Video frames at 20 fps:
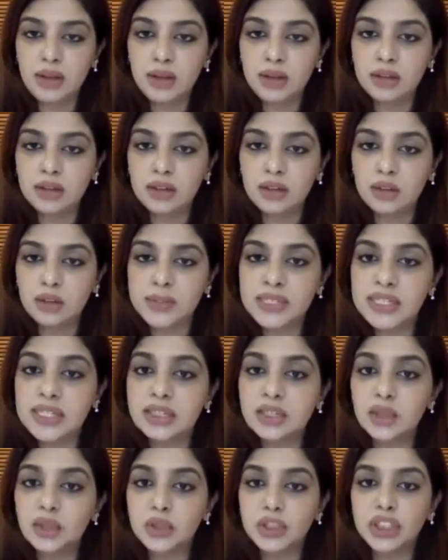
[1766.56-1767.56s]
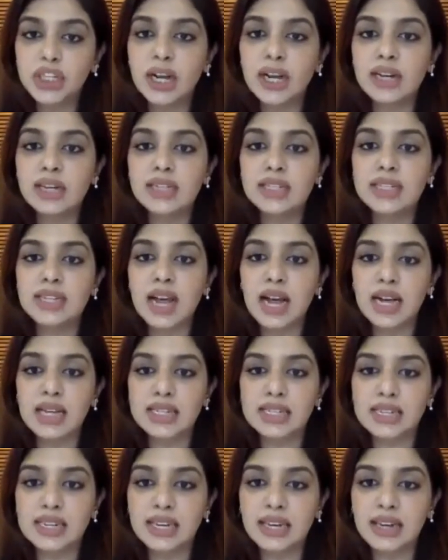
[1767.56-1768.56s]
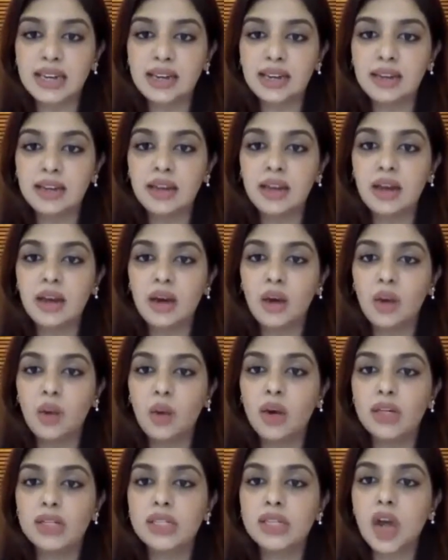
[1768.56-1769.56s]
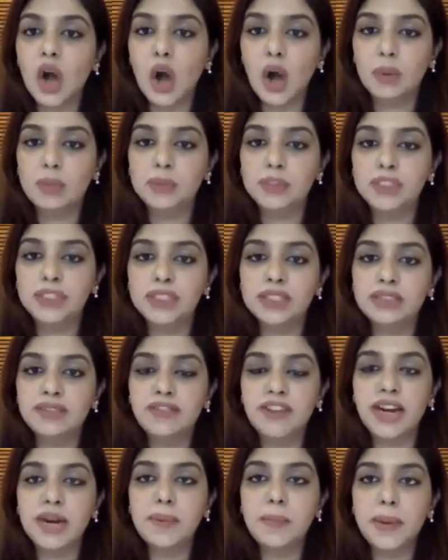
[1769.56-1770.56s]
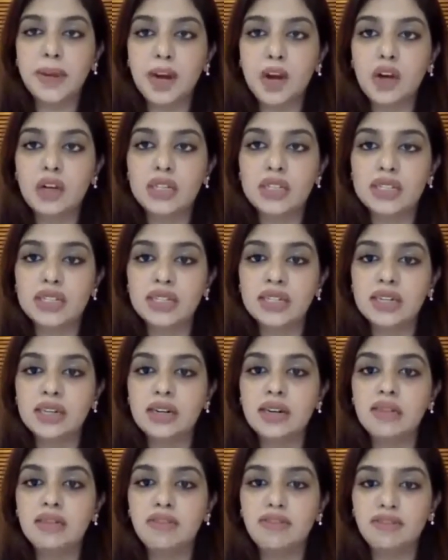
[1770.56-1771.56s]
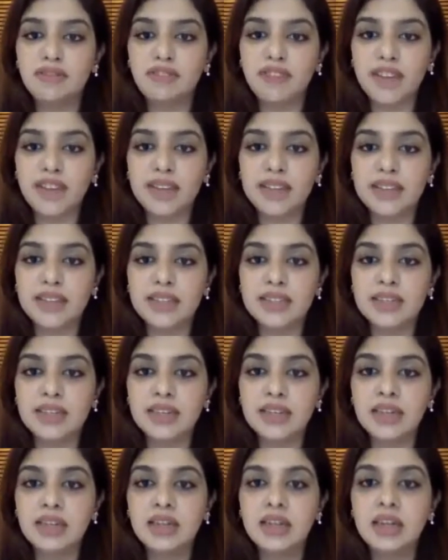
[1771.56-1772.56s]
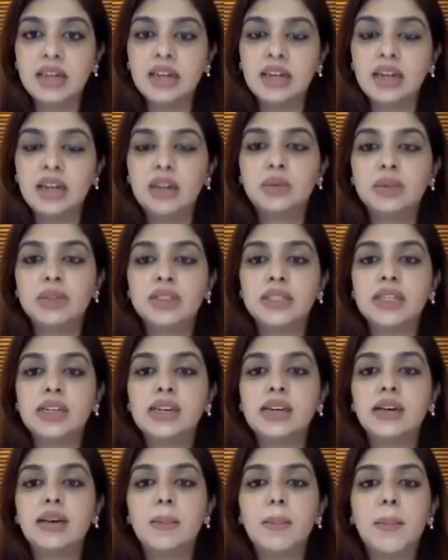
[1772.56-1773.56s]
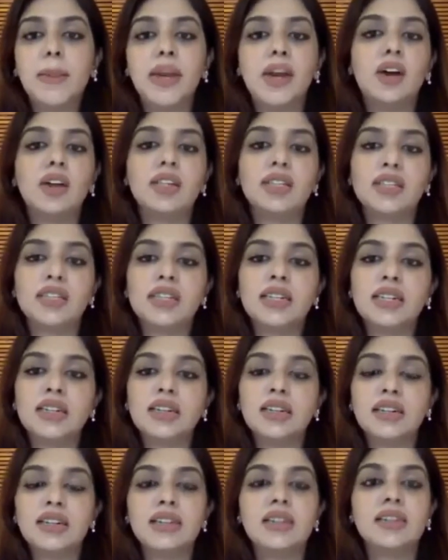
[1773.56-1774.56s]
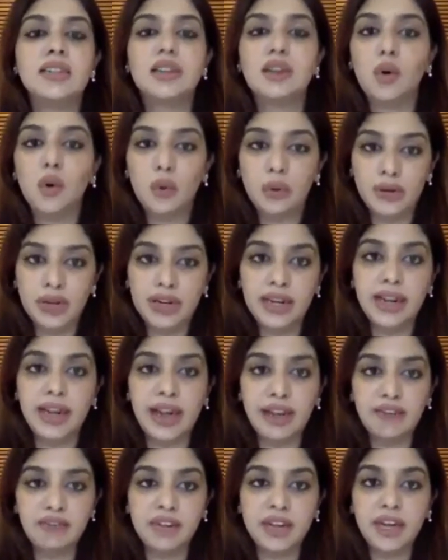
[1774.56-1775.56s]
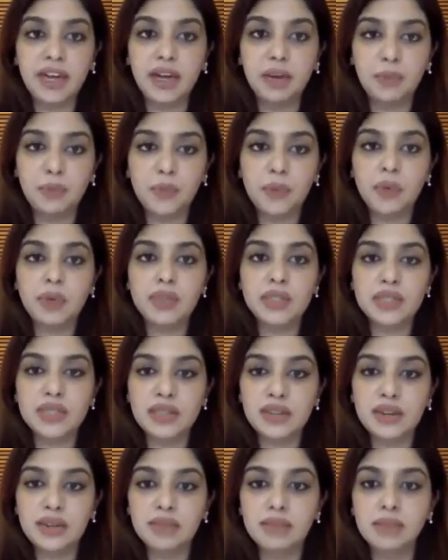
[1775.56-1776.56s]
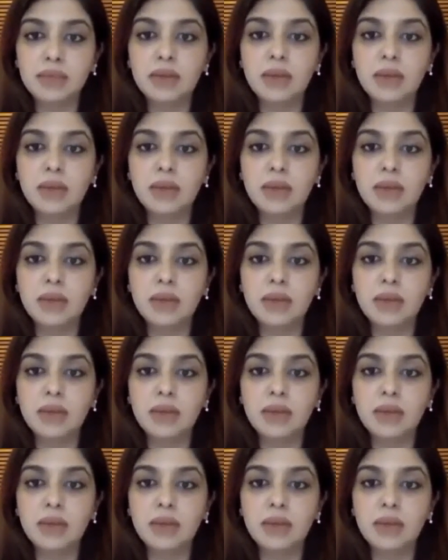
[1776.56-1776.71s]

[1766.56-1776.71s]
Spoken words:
Now Mr. Tushar is asking, what is the option when minoxidil fails? Now, see, minoxidil is the only FDA approved serum